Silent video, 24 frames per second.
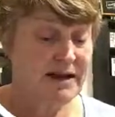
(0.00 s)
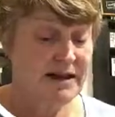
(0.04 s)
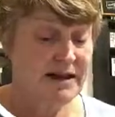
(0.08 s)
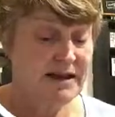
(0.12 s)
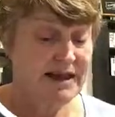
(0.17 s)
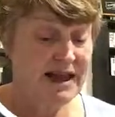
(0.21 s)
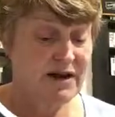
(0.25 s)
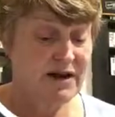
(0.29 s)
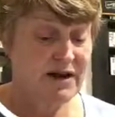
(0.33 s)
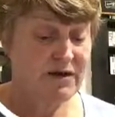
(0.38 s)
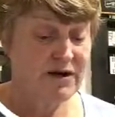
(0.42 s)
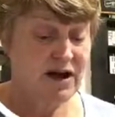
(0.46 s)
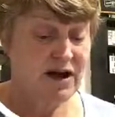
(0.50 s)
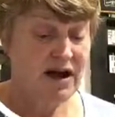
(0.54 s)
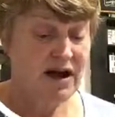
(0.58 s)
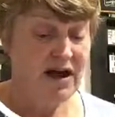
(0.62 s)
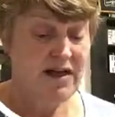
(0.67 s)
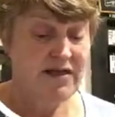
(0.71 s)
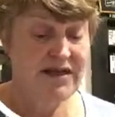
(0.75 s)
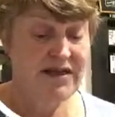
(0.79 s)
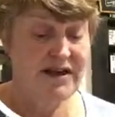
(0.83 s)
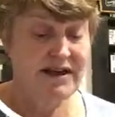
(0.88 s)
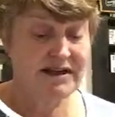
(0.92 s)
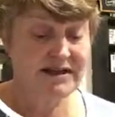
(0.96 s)
Now,
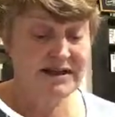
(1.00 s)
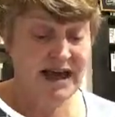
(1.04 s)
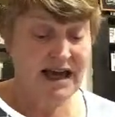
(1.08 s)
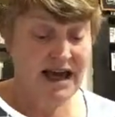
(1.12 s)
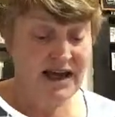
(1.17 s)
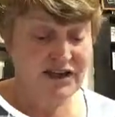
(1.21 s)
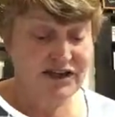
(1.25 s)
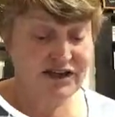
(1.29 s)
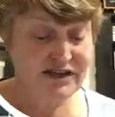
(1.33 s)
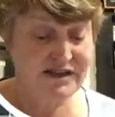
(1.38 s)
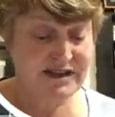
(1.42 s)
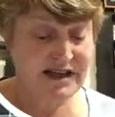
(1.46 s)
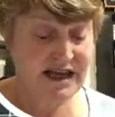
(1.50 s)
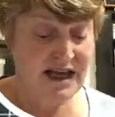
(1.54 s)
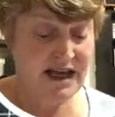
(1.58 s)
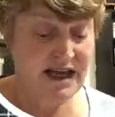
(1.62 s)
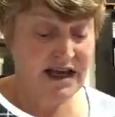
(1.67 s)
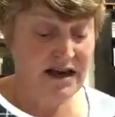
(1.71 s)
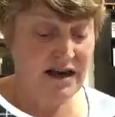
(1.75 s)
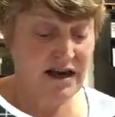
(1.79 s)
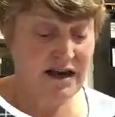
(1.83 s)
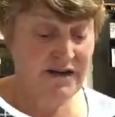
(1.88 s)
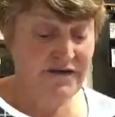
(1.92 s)
these edges here,